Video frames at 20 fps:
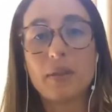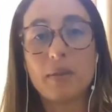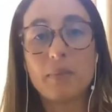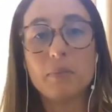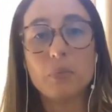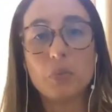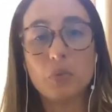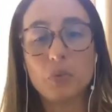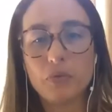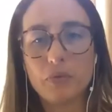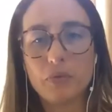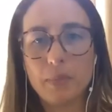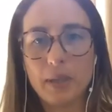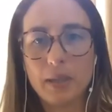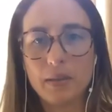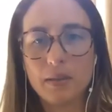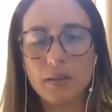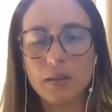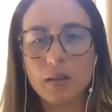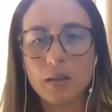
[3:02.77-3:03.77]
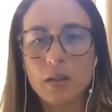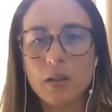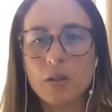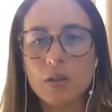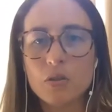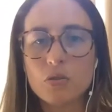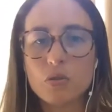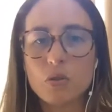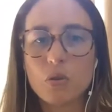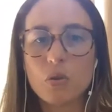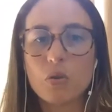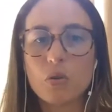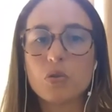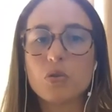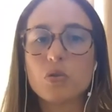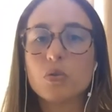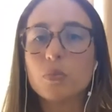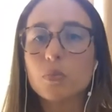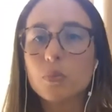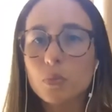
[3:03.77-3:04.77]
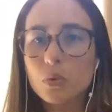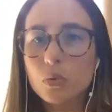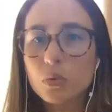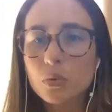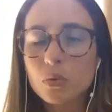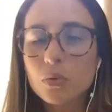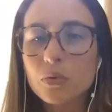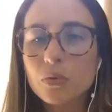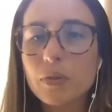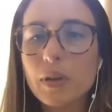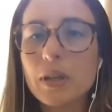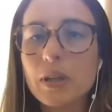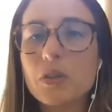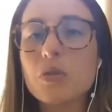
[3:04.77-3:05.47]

and movement. So you move and you